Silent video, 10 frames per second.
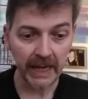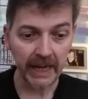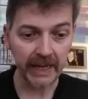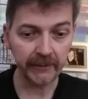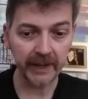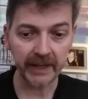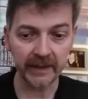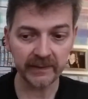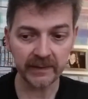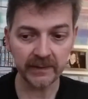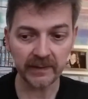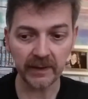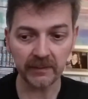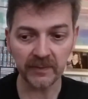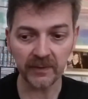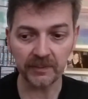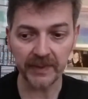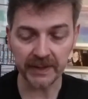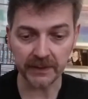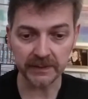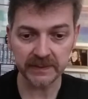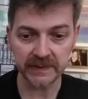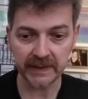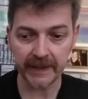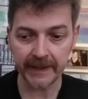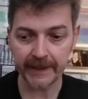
Anyway, as in terms of builds,